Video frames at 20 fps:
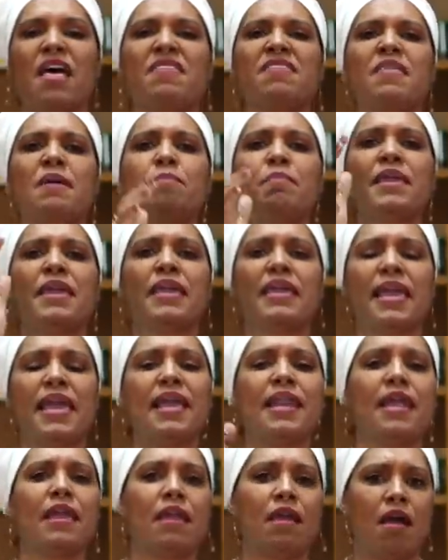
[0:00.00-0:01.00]
the
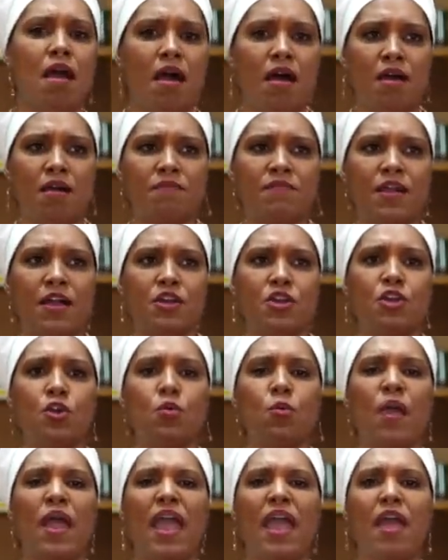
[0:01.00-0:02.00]
beginning of a
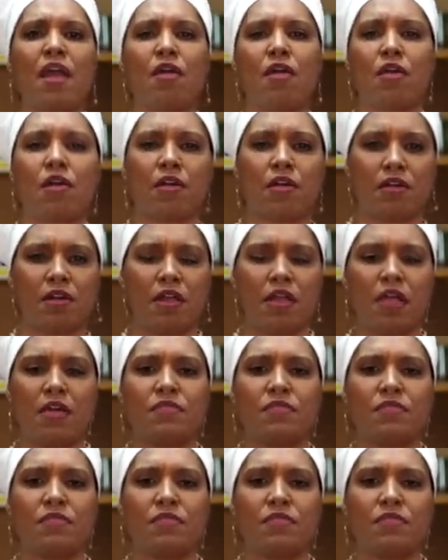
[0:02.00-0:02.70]
new era,